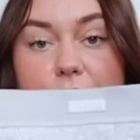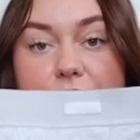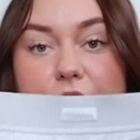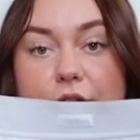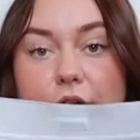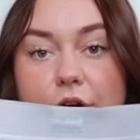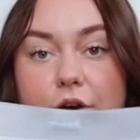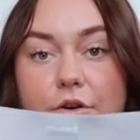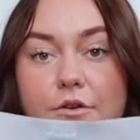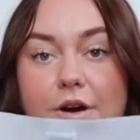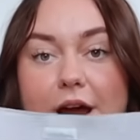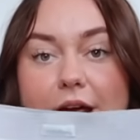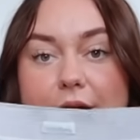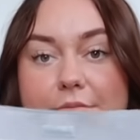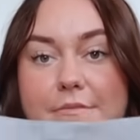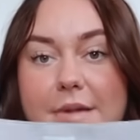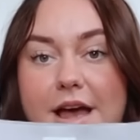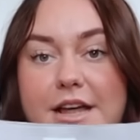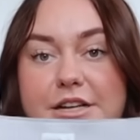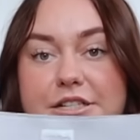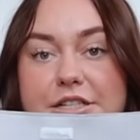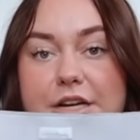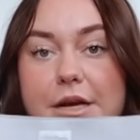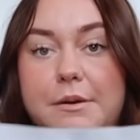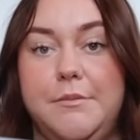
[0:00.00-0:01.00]
with the gray
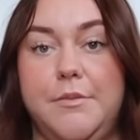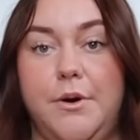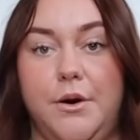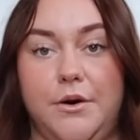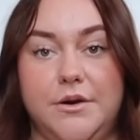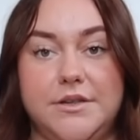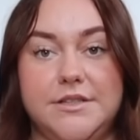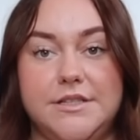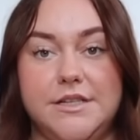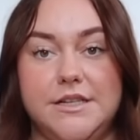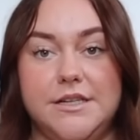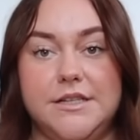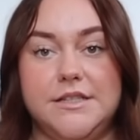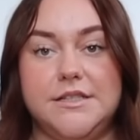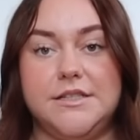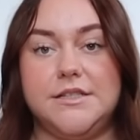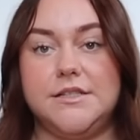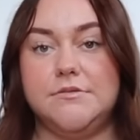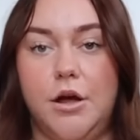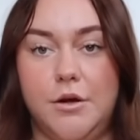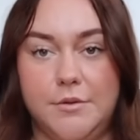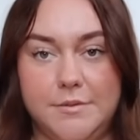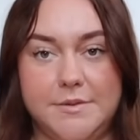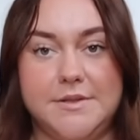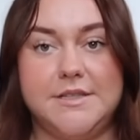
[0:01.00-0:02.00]
matching boxes.
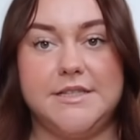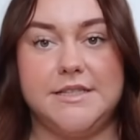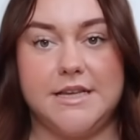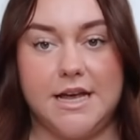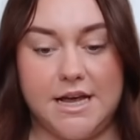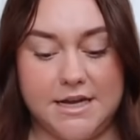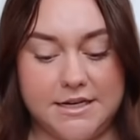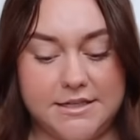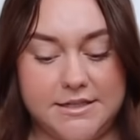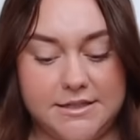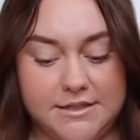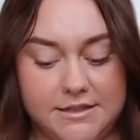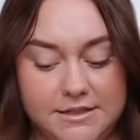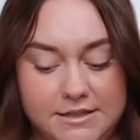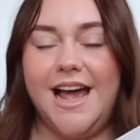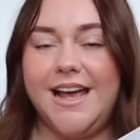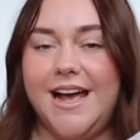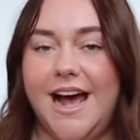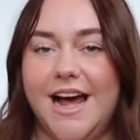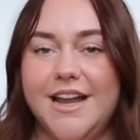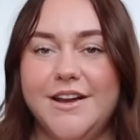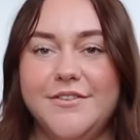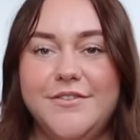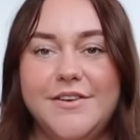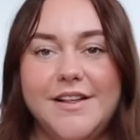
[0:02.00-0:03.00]
Obsessed. I
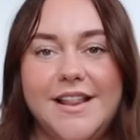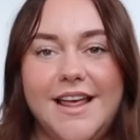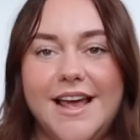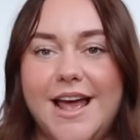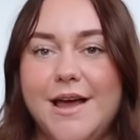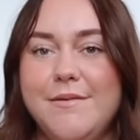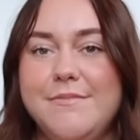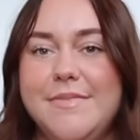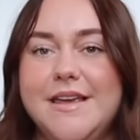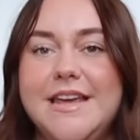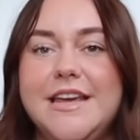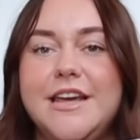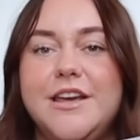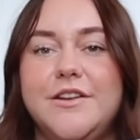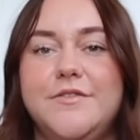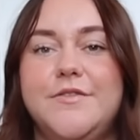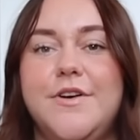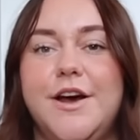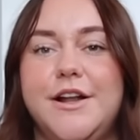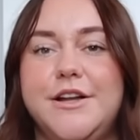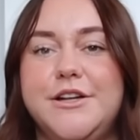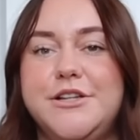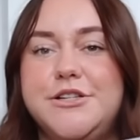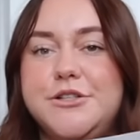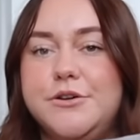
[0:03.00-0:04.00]
kind of feel like I'm being
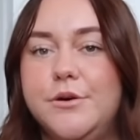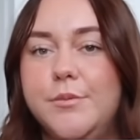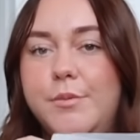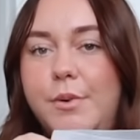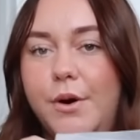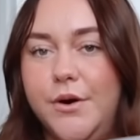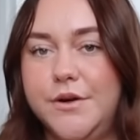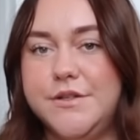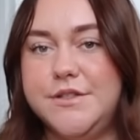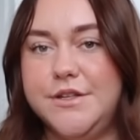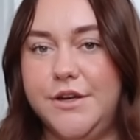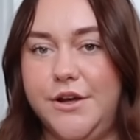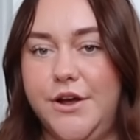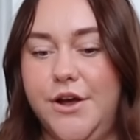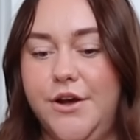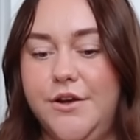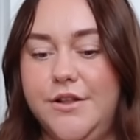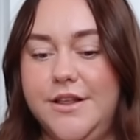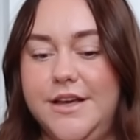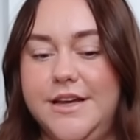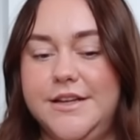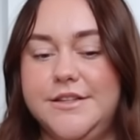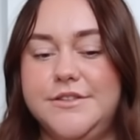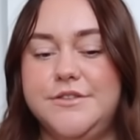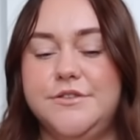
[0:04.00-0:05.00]
converted to a boxer
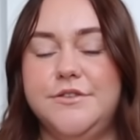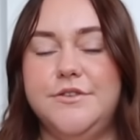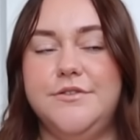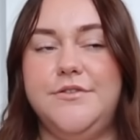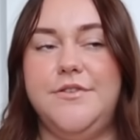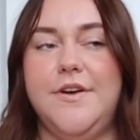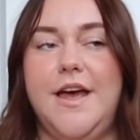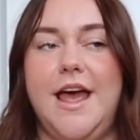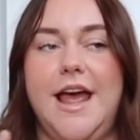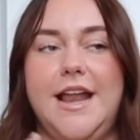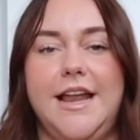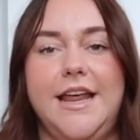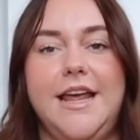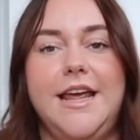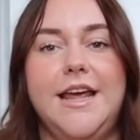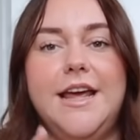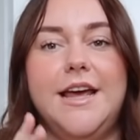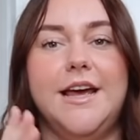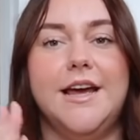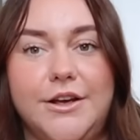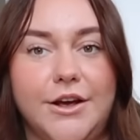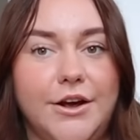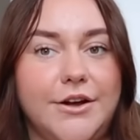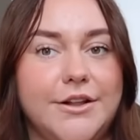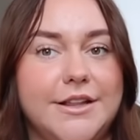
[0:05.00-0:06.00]
girly. So if
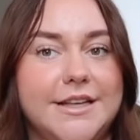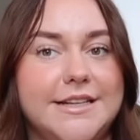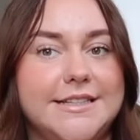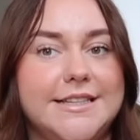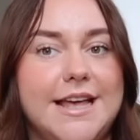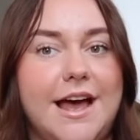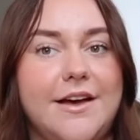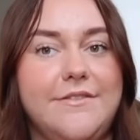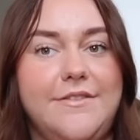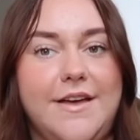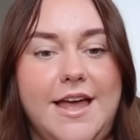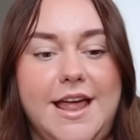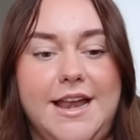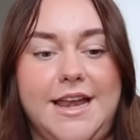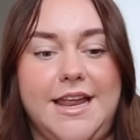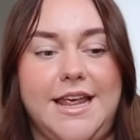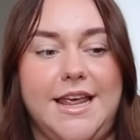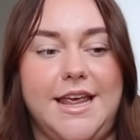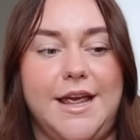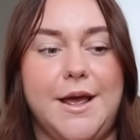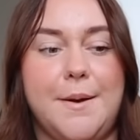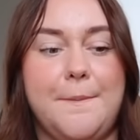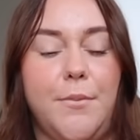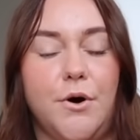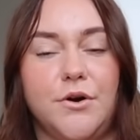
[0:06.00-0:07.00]
any girlies have
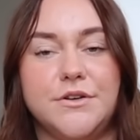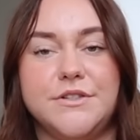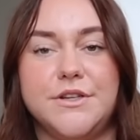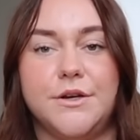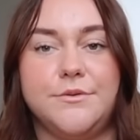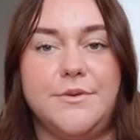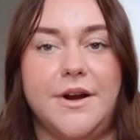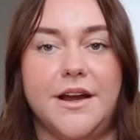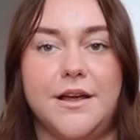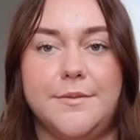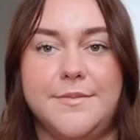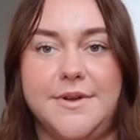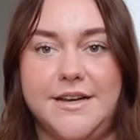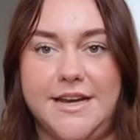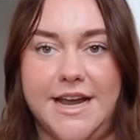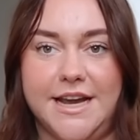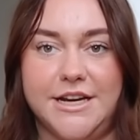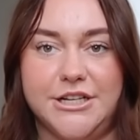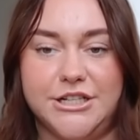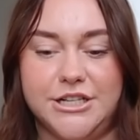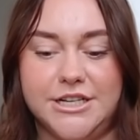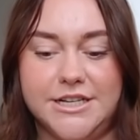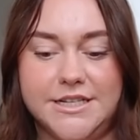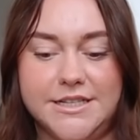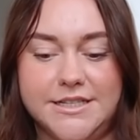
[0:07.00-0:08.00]
any boxer
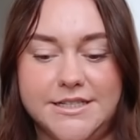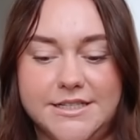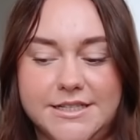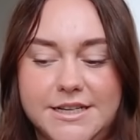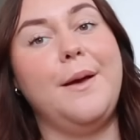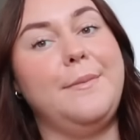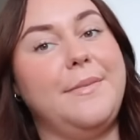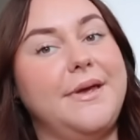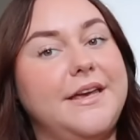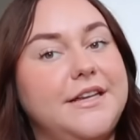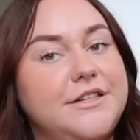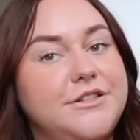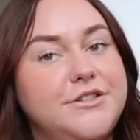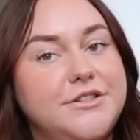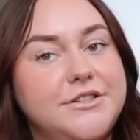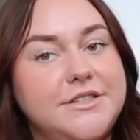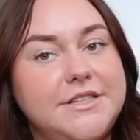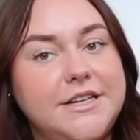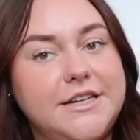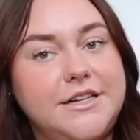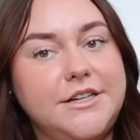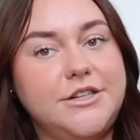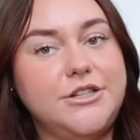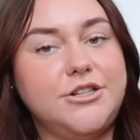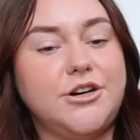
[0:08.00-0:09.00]
recommendations, I'm
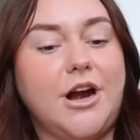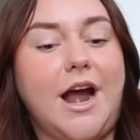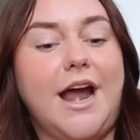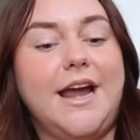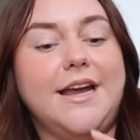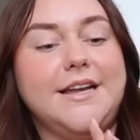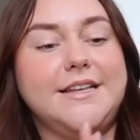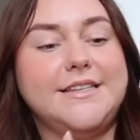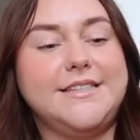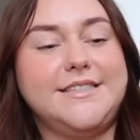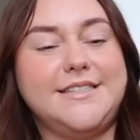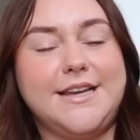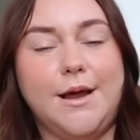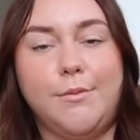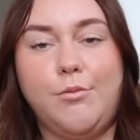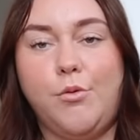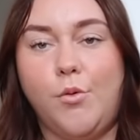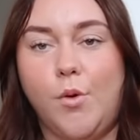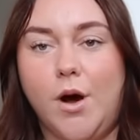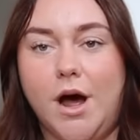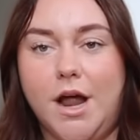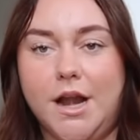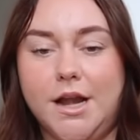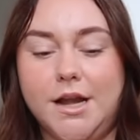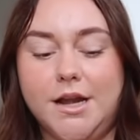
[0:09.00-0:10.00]
interested in trying step
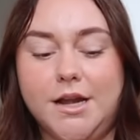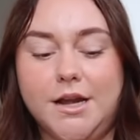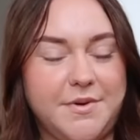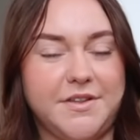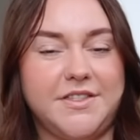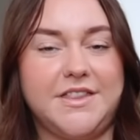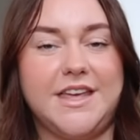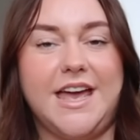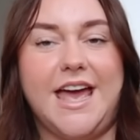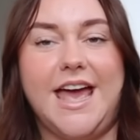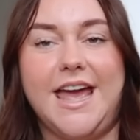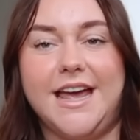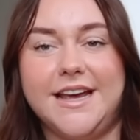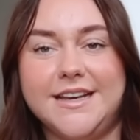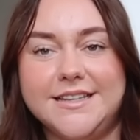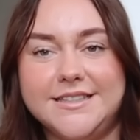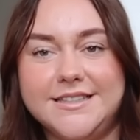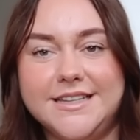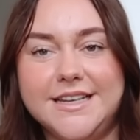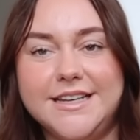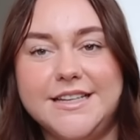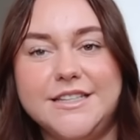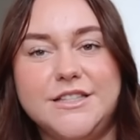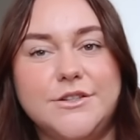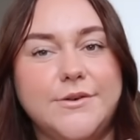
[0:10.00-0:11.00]
one, but they're
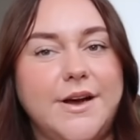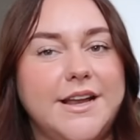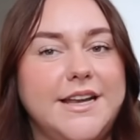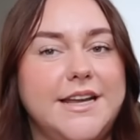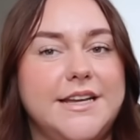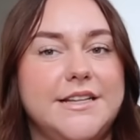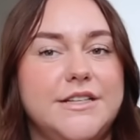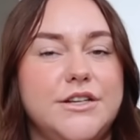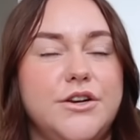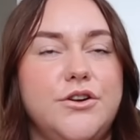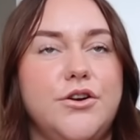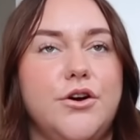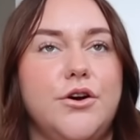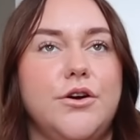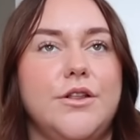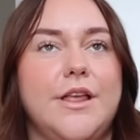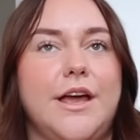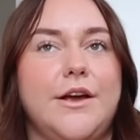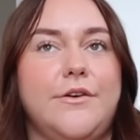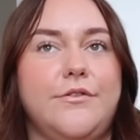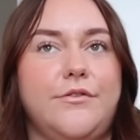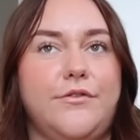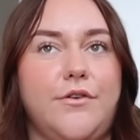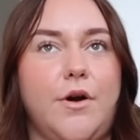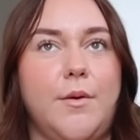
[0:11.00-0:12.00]
X-y, so I need to know
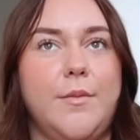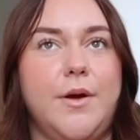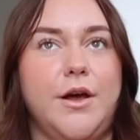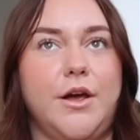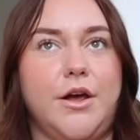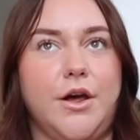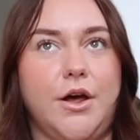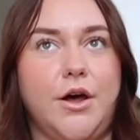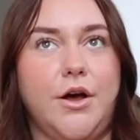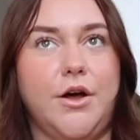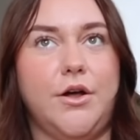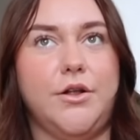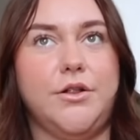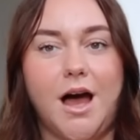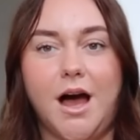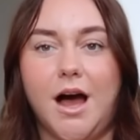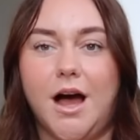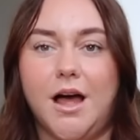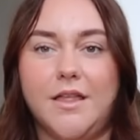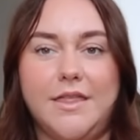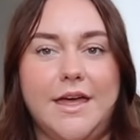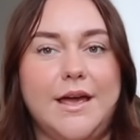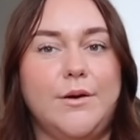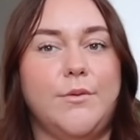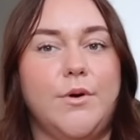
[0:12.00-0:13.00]
like from a girl,
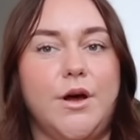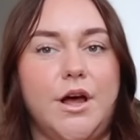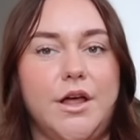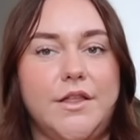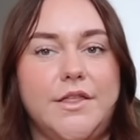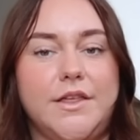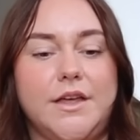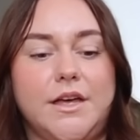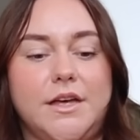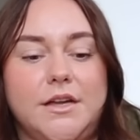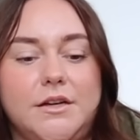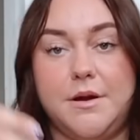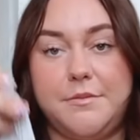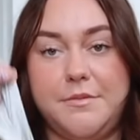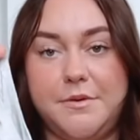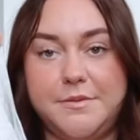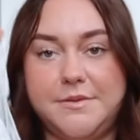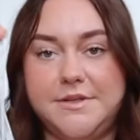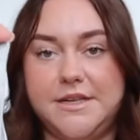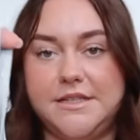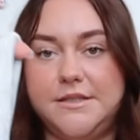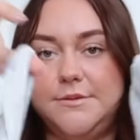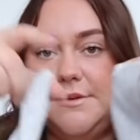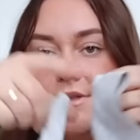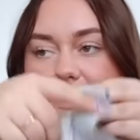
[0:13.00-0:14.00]
are they worth it? But I'm
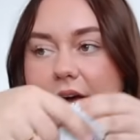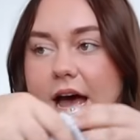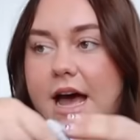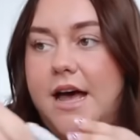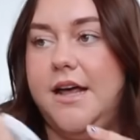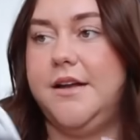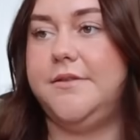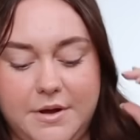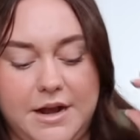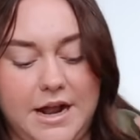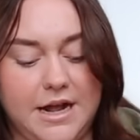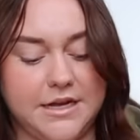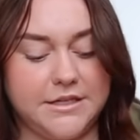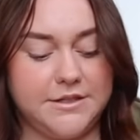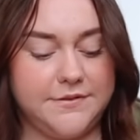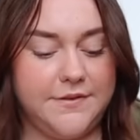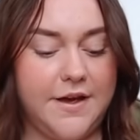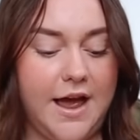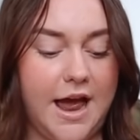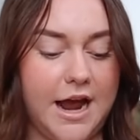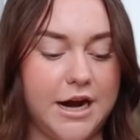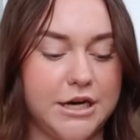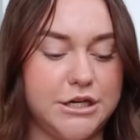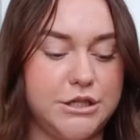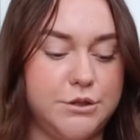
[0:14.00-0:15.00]
obsessed with that. But as for
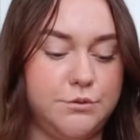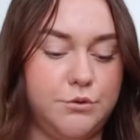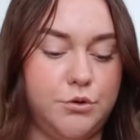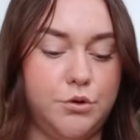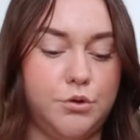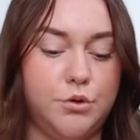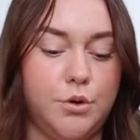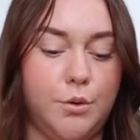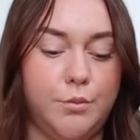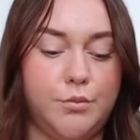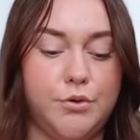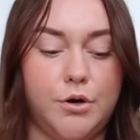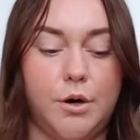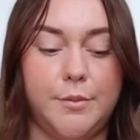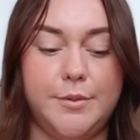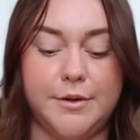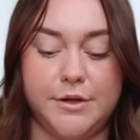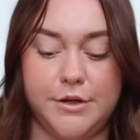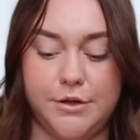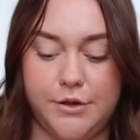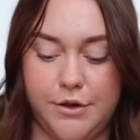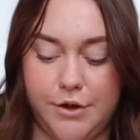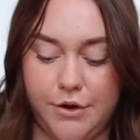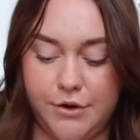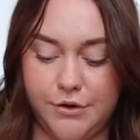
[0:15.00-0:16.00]
actual proper
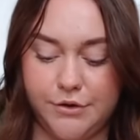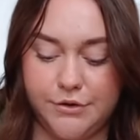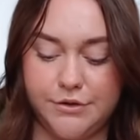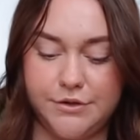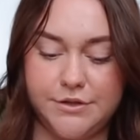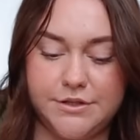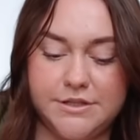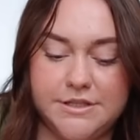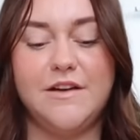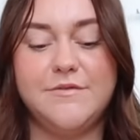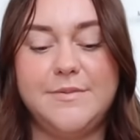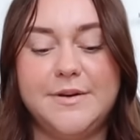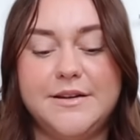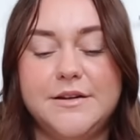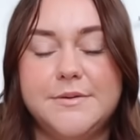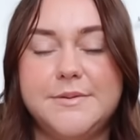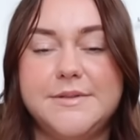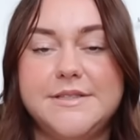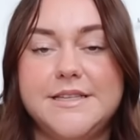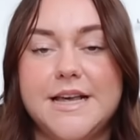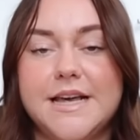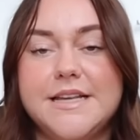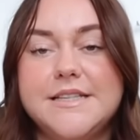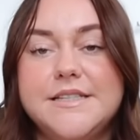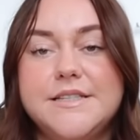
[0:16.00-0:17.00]
clothes, I've been
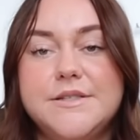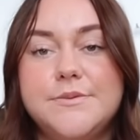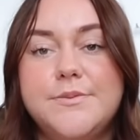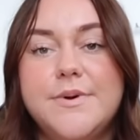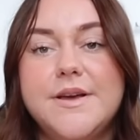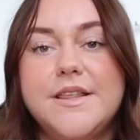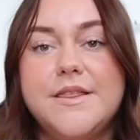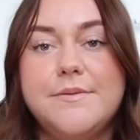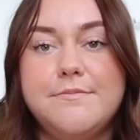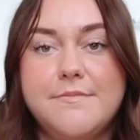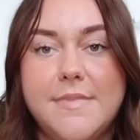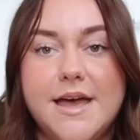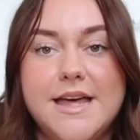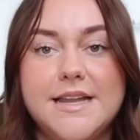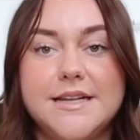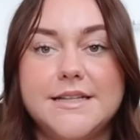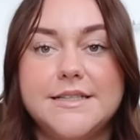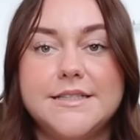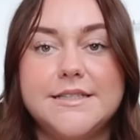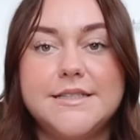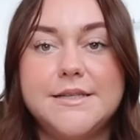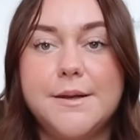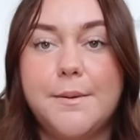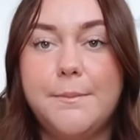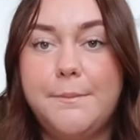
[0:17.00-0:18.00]
obsessed with
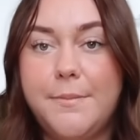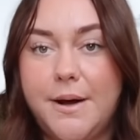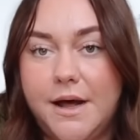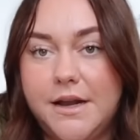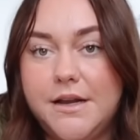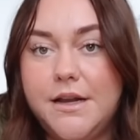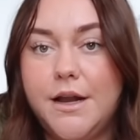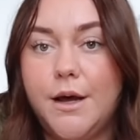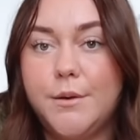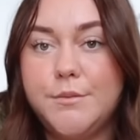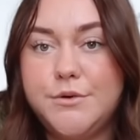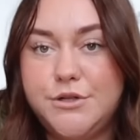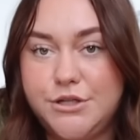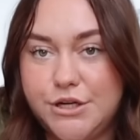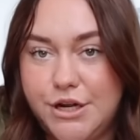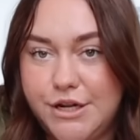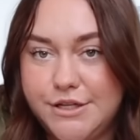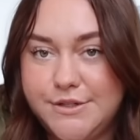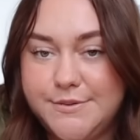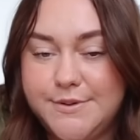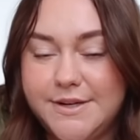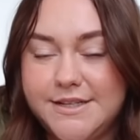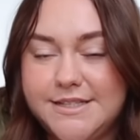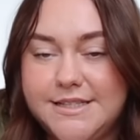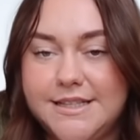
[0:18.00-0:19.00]
men's button-up
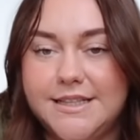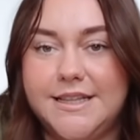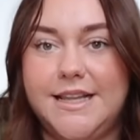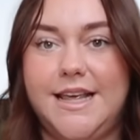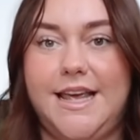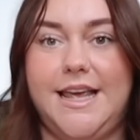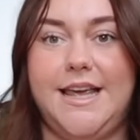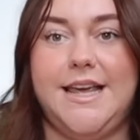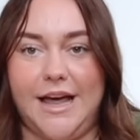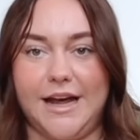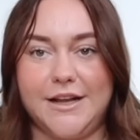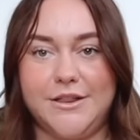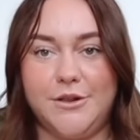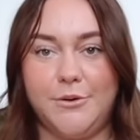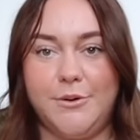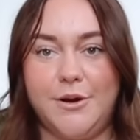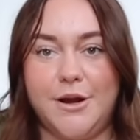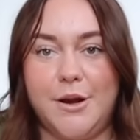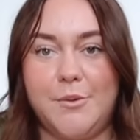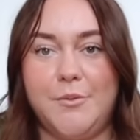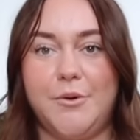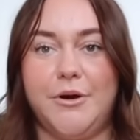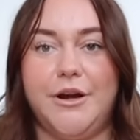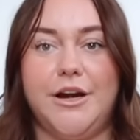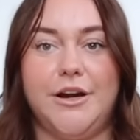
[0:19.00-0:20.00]
shirts recently, like the one
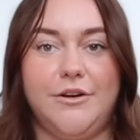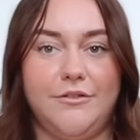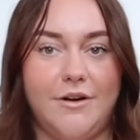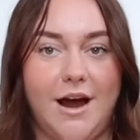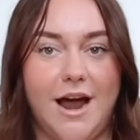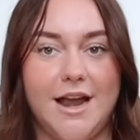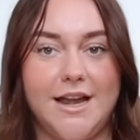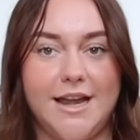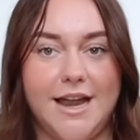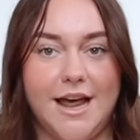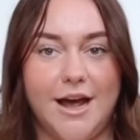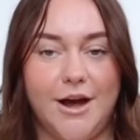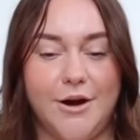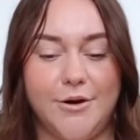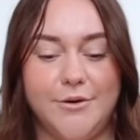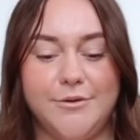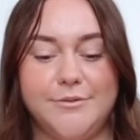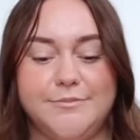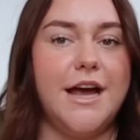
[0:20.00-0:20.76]
I'm wearing right now.